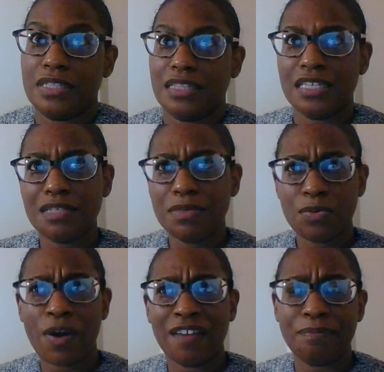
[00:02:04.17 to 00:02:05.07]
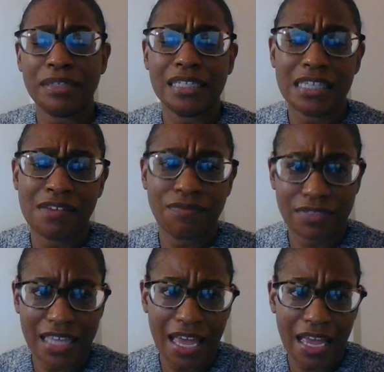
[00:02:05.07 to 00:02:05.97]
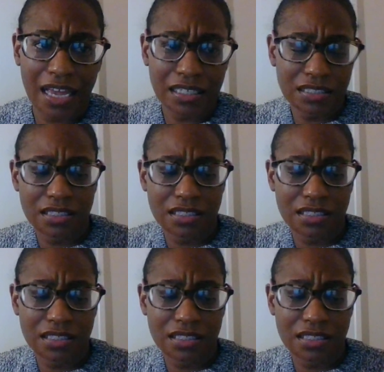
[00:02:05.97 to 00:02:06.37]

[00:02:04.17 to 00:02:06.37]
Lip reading: This midwife believed that